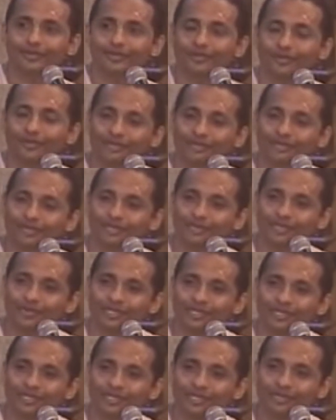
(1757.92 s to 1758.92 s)
What are you
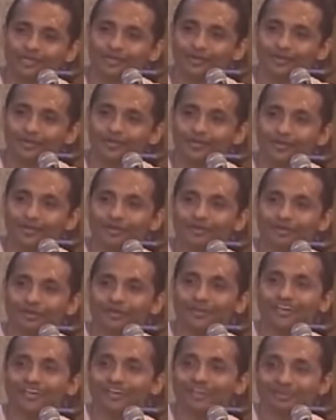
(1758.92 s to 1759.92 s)
doing at 1 o'clock? What
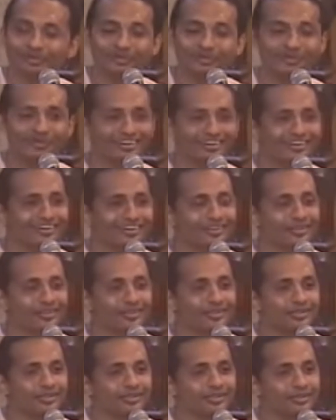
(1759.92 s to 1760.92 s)
will I do?
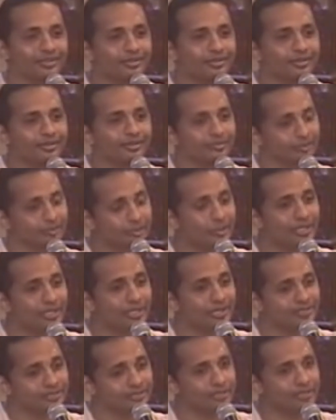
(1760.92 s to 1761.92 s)
Prabhupada,
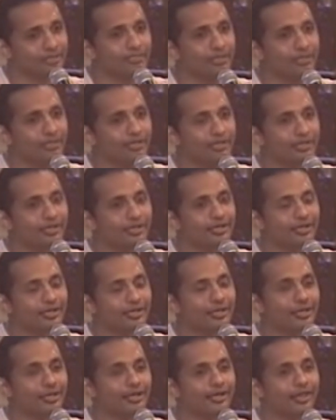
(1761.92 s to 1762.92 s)
I'm sleeping.
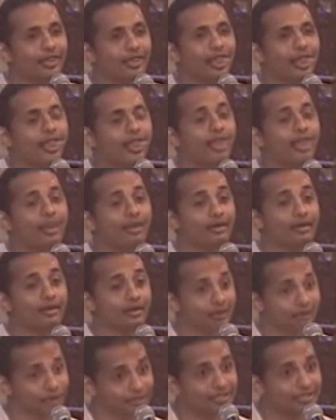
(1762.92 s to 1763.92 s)

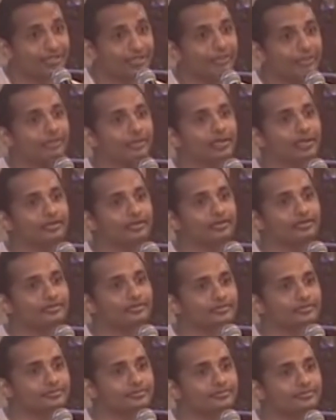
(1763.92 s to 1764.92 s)
You're sleeping.
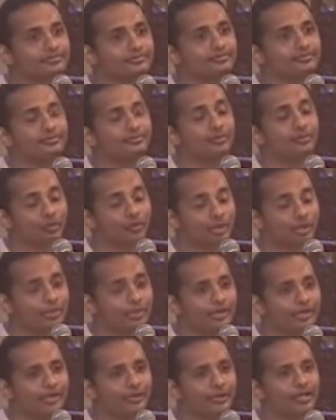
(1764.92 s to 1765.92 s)
What am
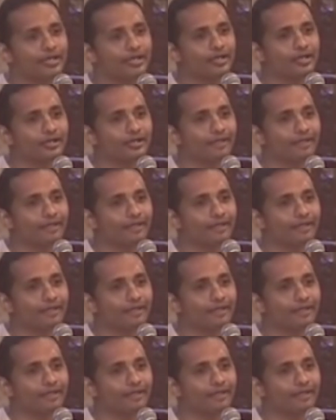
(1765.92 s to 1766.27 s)
I doing?